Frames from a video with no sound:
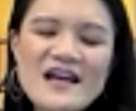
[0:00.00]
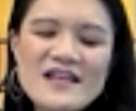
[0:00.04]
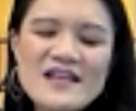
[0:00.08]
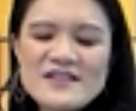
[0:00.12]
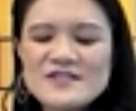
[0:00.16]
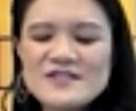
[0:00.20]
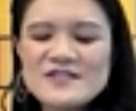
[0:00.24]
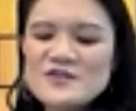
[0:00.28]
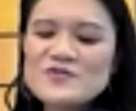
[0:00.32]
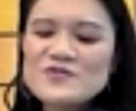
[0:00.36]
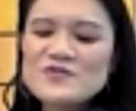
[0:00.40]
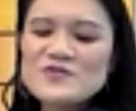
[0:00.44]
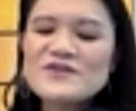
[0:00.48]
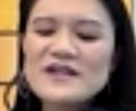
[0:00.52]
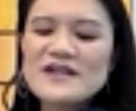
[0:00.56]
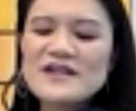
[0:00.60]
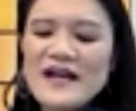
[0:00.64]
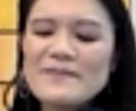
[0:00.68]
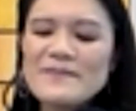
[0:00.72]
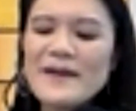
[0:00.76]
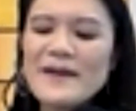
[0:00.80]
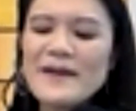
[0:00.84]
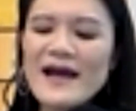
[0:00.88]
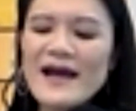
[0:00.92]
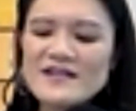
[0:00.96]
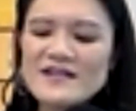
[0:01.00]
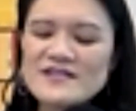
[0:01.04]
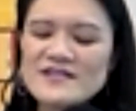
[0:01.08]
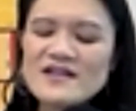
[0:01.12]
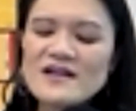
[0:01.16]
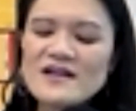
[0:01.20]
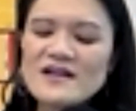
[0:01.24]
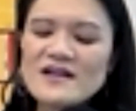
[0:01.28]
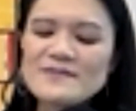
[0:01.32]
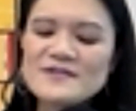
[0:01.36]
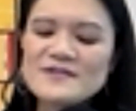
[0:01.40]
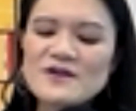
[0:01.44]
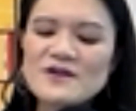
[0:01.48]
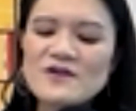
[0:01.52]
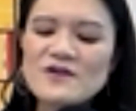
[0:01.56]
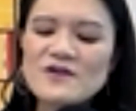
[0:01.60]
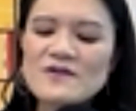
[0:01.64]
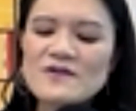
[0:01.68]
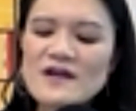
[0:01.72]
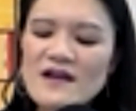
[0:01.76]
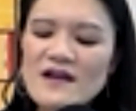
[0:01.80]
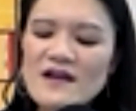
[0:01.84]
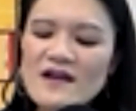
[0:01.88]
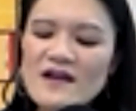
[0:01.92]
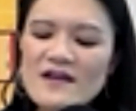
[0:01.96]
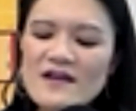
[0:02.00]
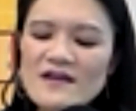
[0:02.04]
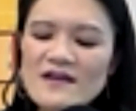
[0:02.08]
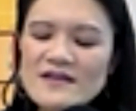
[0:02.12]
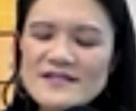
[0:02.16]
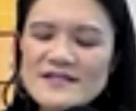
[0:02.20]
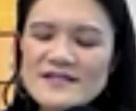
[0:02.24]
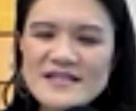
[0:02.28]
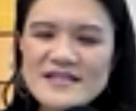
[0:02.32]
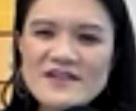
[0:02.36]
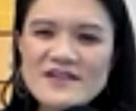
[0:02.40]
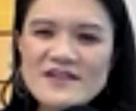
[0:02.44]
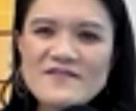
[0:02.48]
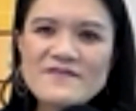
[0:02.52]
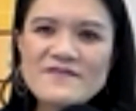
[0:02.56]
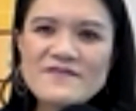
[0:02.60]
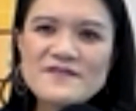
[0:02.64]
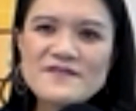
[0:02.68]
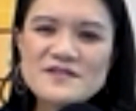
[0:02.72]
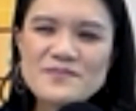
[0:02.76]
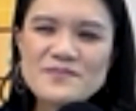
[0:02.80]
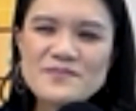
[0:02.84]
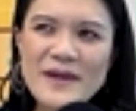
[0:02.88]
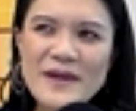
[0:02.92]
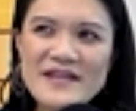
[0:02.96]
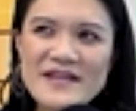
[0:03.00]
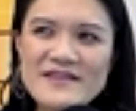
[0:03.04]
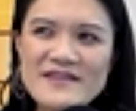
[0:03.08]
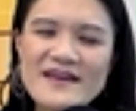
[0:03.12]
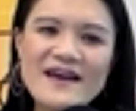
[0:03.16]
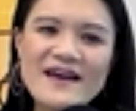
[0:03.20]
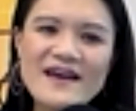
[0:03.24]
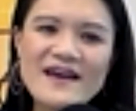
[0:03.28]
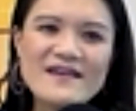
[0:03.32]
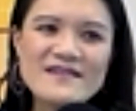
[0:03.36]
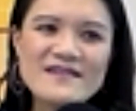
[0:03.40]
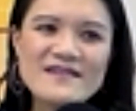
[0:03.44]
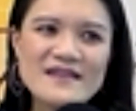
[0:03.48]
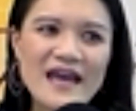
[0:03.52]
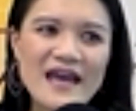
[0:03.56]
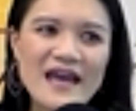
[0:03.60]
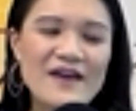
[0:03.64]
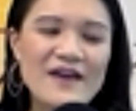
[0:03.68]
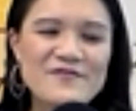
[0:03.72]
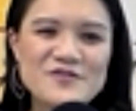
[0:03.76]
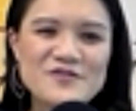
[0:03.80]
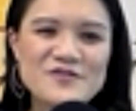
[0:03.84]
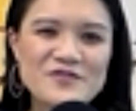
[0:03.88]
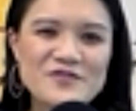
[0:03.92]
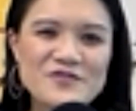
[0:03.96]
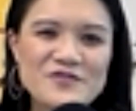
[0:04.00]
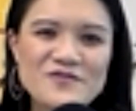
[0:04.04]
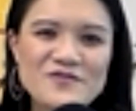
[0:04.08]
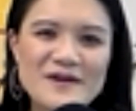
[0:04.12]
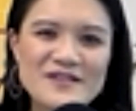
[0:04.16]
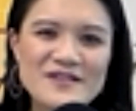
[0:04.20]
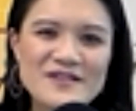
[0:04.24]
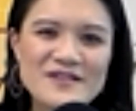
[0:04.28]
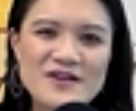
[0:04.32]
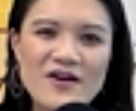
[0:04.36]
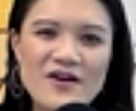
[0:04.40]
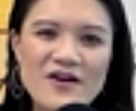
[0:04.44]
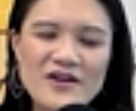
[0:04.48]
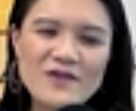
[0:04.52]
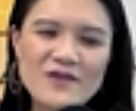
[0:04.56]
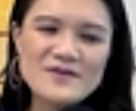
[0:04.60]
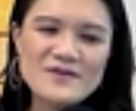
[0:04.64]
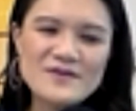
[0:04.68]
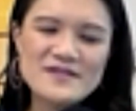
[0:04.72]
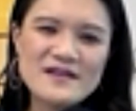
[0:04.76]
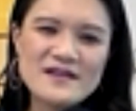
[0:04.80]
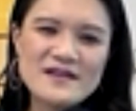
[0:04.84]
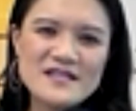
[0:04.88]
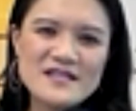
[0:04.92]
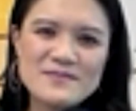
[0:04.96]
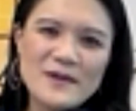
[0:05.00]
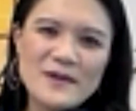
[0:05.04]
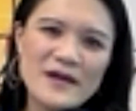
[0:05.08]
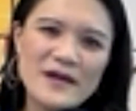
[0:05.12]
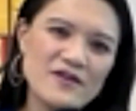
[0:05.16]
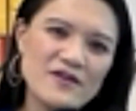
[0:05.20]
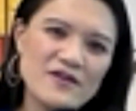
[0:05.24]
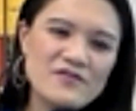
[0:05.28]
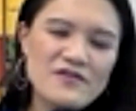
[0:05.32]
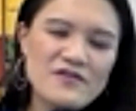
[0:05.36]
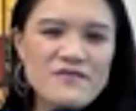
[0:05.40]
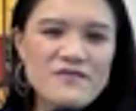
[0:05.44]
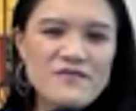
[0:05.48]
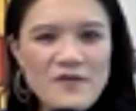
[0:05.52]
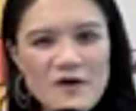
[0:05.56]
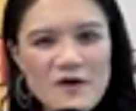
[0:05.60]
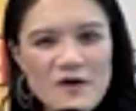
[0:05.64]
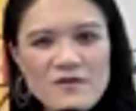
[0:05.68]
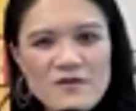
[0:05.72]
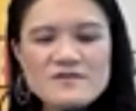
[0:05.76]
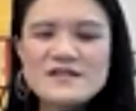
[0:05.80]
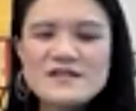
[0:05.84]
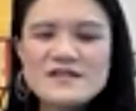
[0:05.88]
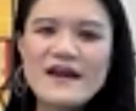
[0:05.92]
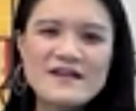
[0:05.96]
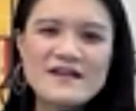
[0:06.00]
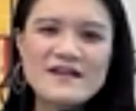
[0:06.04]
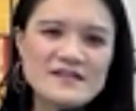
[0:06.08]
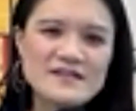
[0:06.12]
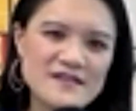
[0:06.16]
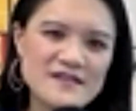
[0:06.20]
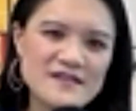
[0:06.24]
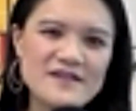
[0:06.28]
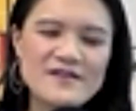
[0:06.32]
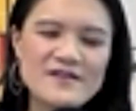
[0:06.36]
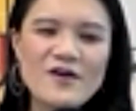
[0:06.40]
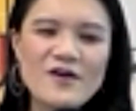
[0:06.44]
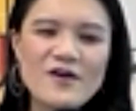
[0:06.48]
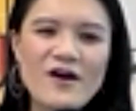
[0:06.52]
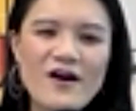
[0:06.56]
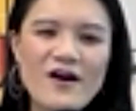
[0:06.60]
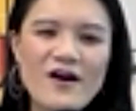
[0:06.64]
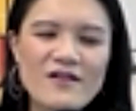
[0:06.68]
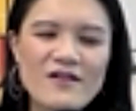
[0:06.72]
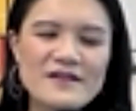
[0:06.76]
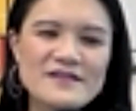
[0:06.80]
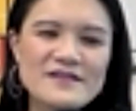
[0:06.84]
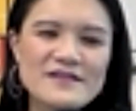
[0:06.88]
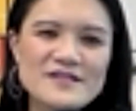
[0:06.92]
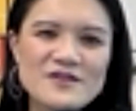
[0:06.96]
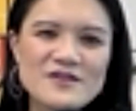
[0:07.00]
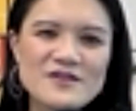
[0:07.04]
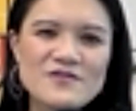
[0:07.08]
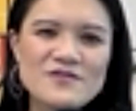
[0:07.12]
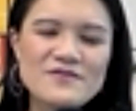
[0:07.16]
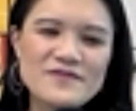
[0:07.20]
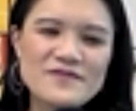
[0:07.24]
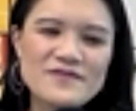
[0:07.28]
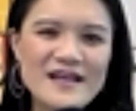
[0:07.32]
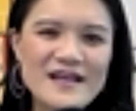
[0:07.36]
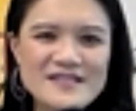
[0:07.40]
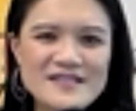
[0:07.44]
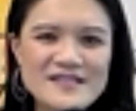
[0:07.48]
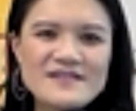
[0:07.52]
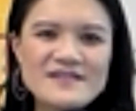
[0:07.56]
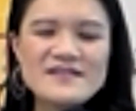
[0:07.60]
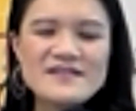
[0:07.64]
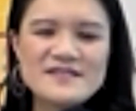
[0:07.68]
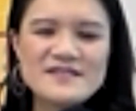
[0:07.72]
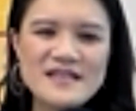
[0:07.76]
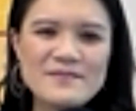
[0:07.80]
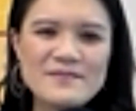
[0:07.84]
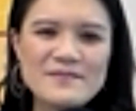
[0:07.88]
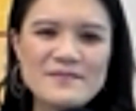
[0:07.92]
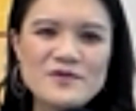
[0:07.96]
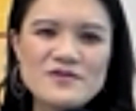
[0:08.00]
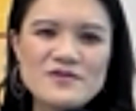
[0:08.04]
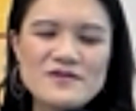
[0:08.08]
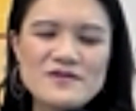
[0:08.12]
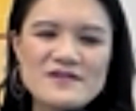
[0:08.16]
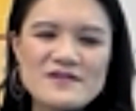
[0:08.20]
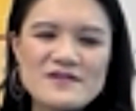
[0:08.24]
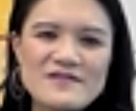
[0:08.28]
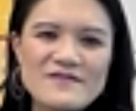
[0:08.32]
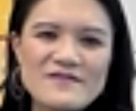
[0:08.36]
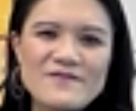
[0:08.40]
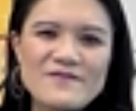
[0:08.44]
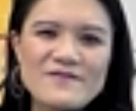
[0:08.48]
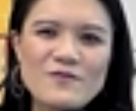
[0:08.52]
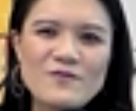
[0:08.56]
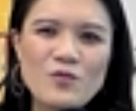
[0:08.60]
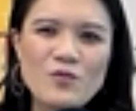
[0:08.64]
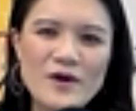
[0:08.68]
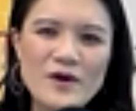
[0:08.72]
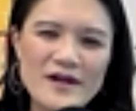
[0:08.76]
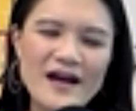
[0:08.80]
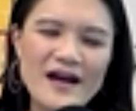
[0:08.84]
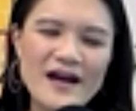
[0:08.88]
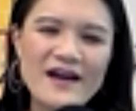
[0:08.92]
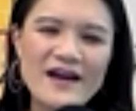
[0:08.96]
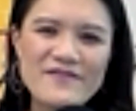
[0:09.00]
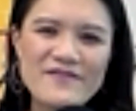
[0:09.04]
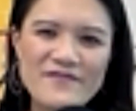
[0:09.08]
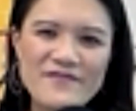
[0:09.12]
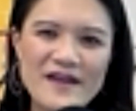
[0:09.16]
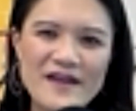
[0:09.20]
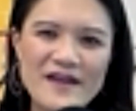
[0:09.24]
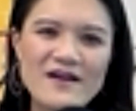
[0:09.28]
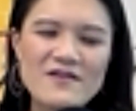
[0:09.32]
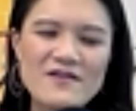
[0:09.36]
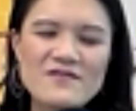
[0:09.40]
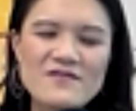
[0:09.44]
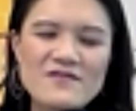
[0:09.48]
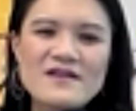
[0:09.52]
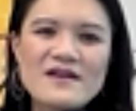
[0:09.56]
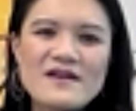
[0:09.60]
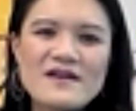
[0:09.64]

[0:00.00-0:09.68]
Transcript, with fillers: The sewer had backed up. So instead of spending that afternoon with my daughter, I was like spent on the phone, texting and calling. So that's an example of what I found